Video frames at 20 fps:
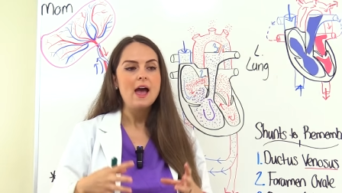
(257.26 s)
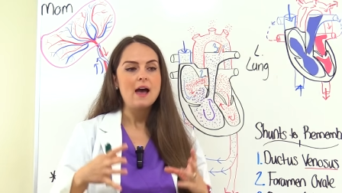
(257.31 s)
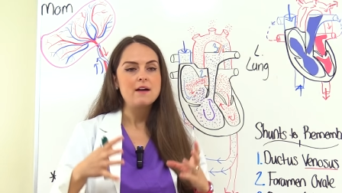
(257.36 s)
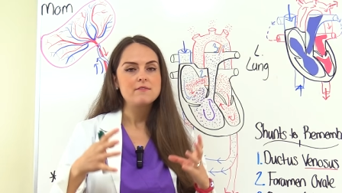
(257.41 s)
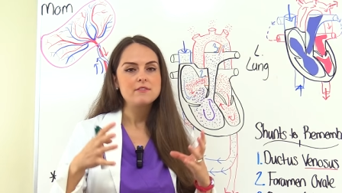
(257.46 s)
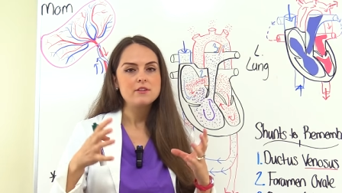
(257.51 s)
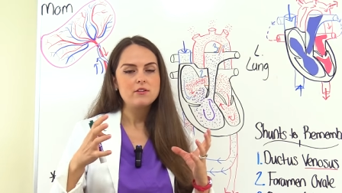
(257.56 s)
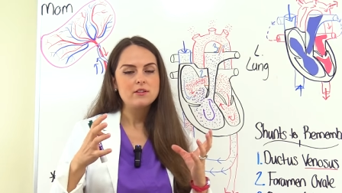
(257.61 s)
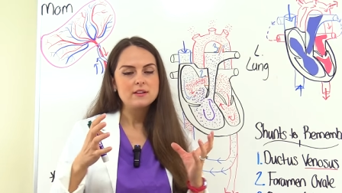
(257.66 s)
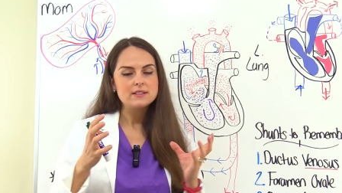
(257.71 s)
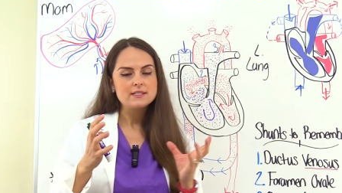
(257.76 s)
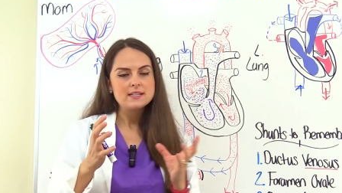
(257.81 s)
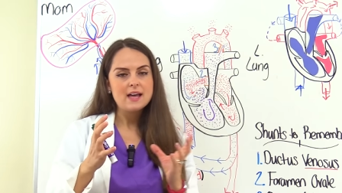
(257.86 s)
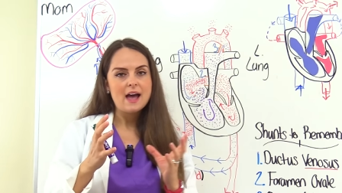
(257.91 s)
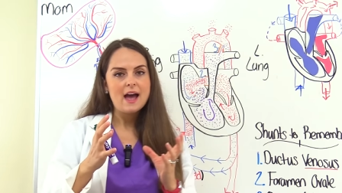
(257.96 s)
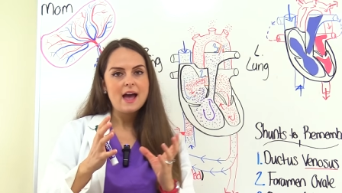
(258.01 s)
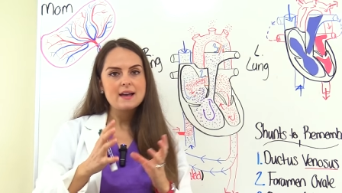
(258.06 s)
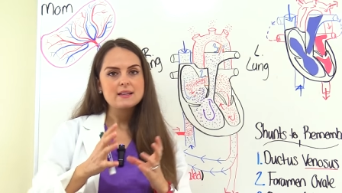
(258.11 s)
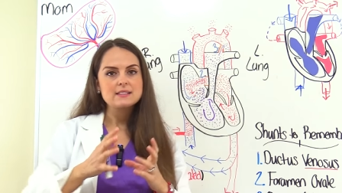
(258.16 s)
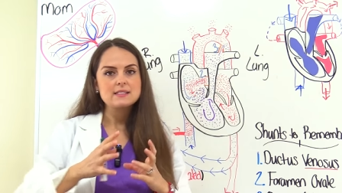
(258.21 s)
alveolar
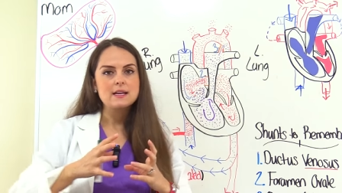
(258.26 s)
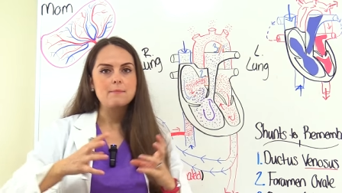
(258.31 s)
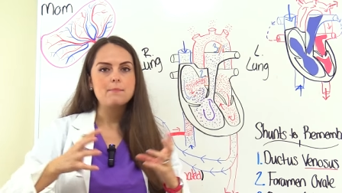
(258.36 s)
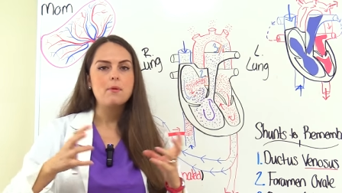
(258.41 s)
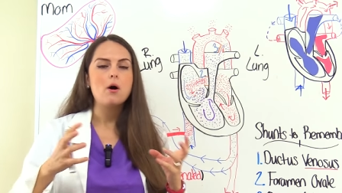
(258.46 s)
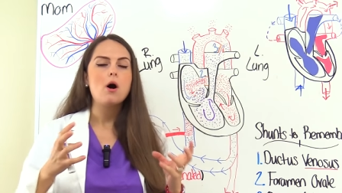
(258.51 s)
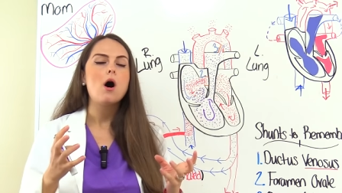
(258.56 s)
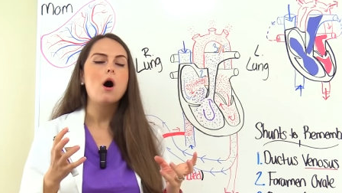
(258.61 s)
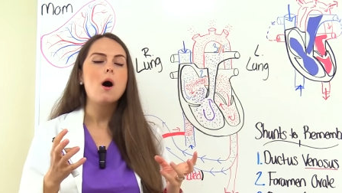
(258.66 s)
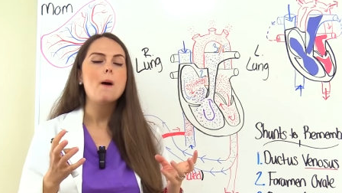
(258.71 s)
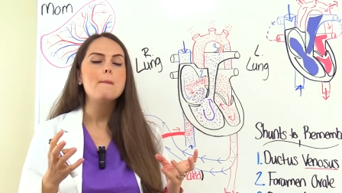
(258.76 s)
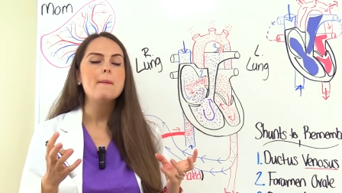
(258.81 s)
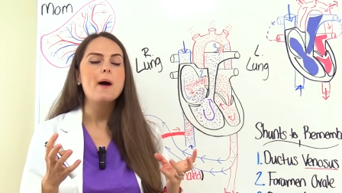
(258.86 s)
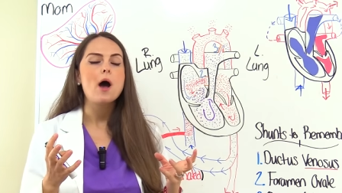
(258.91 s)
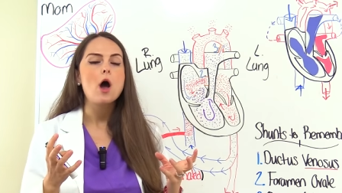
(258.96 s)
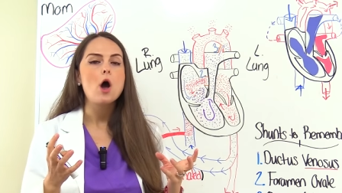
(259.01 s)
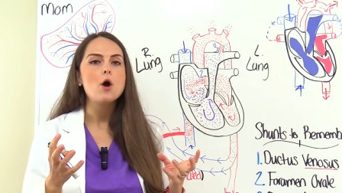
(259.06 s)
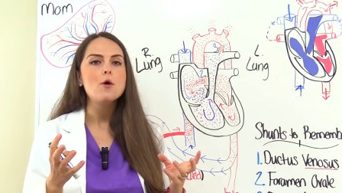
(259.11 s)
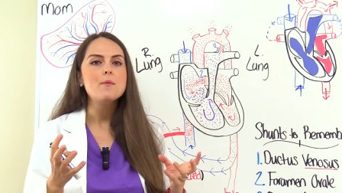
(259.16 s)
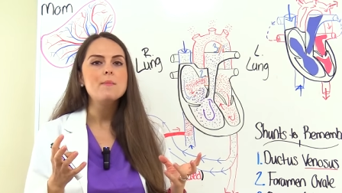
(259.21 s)
sacs, they
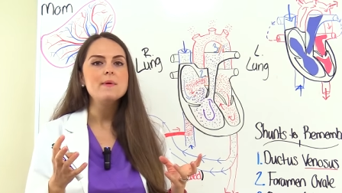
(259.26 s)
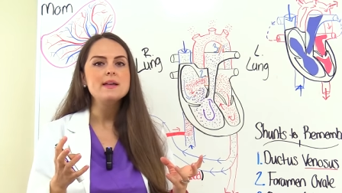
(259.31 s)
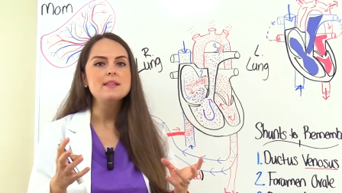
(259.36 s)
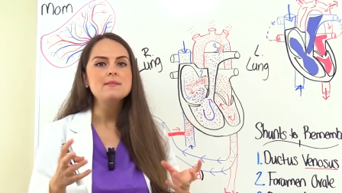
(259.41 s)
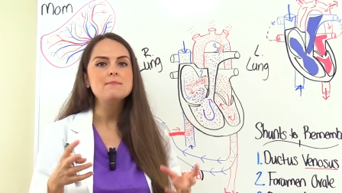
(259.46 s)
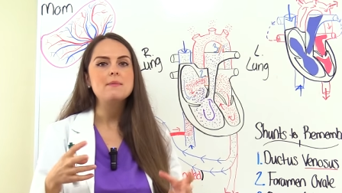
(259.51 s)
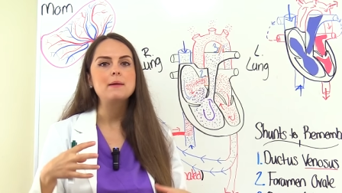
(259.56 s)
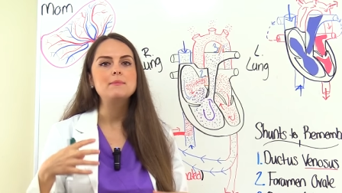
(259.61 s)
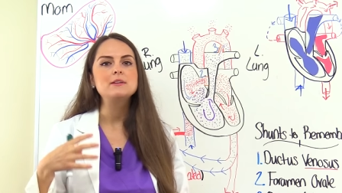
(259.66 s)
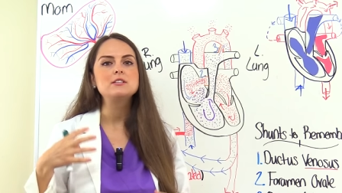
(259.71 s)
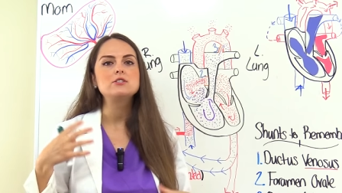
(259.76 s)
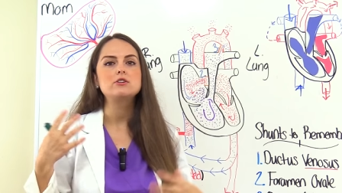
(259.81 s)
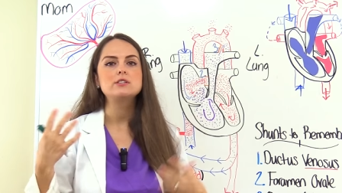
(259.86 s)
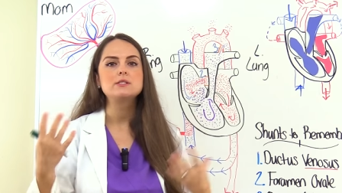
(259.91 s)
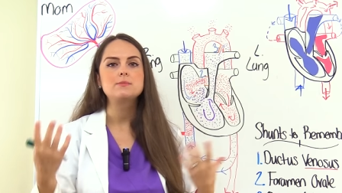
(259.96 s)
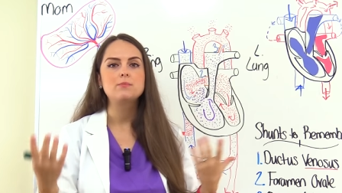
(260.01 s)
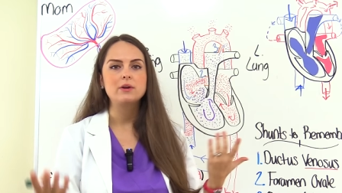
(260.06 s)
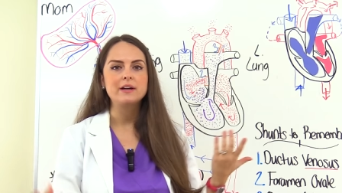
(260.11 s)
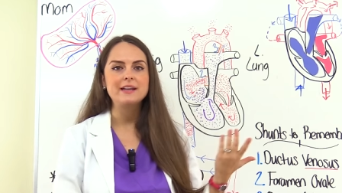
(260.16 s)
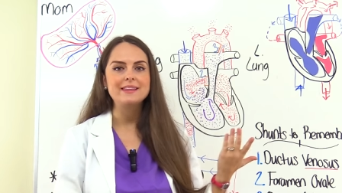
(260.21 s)
pop open, baby
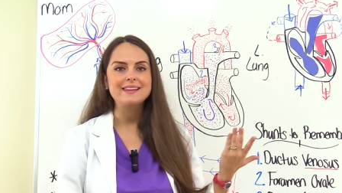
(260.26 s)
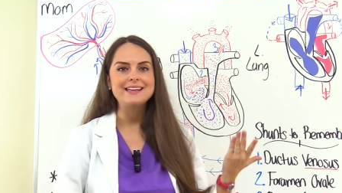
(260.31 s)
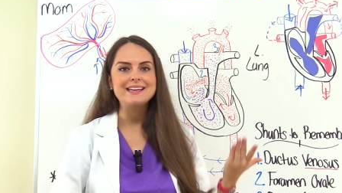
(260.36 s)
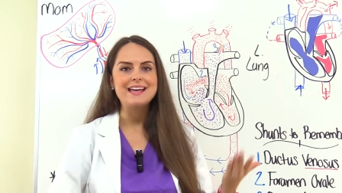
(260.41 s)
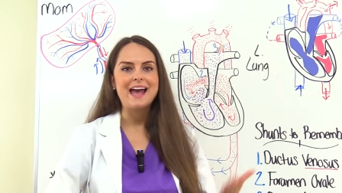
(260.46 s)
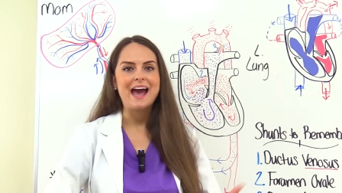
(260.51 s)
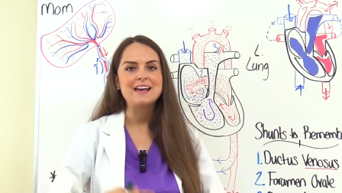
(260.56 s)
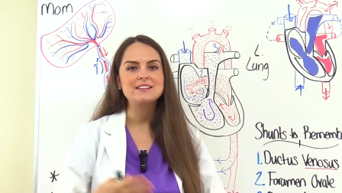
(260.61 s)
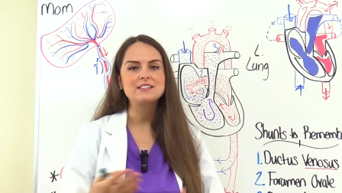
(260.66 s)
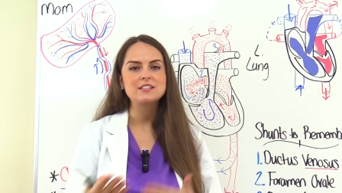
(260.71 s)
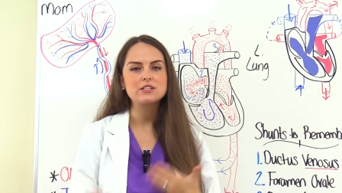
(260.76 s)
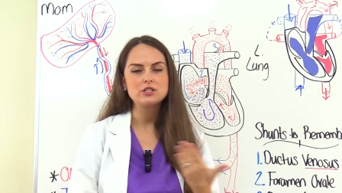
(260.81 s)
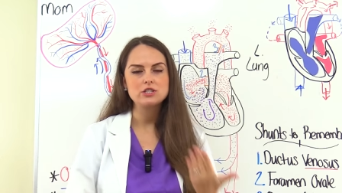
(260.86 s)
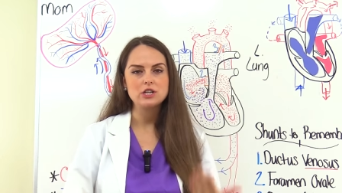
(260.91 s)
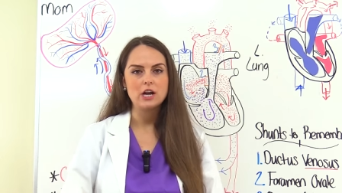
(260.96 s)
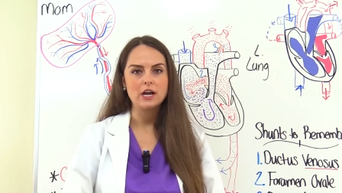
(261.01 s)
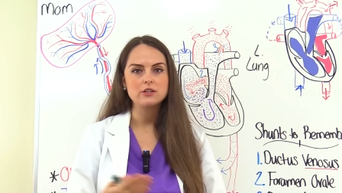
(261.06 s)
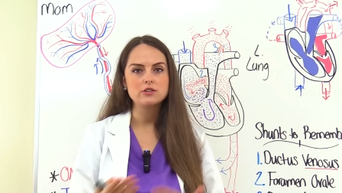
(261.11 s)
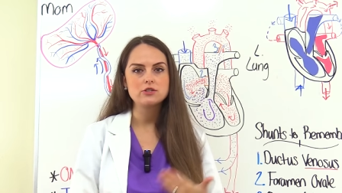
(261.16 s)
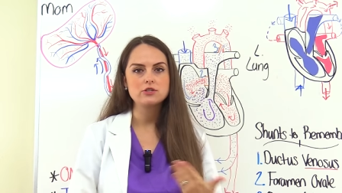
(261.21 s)
starts breathing, gas
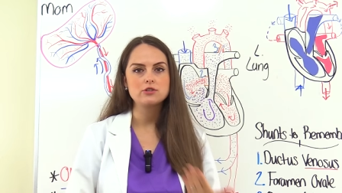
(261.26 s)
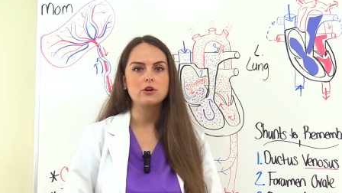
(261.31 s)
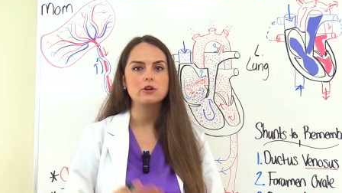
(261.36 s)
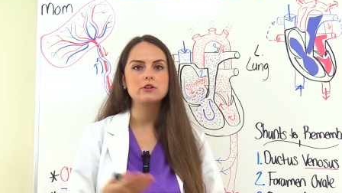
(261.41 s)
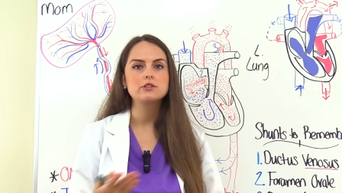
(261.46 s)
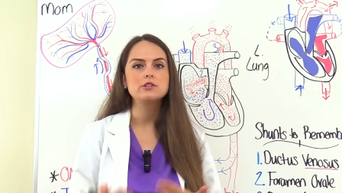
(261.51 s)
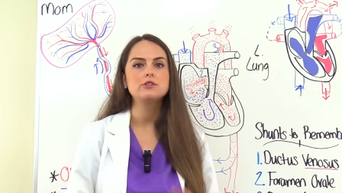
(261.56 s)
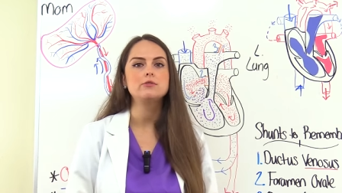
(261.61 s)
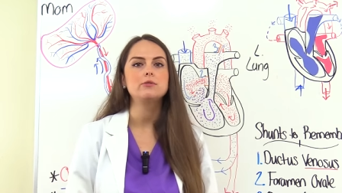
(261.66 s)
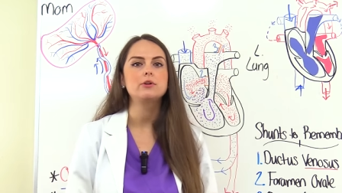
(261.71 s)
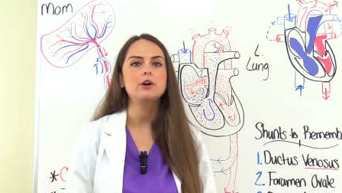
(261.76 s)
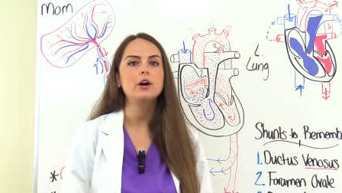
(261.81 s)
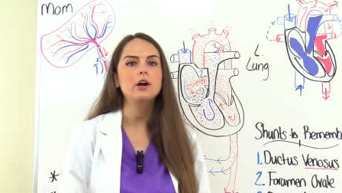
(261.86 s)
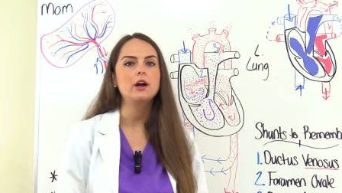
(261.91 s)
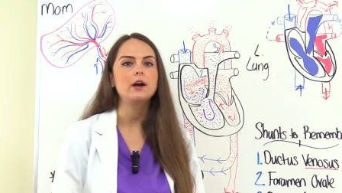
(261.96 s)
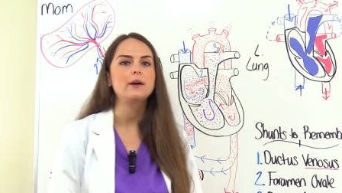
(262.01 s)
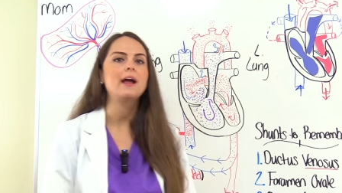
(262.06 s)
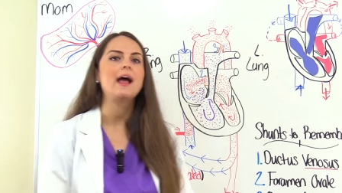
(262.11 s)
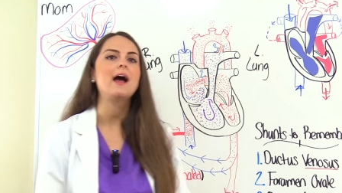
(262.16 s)
exchange starts to occur.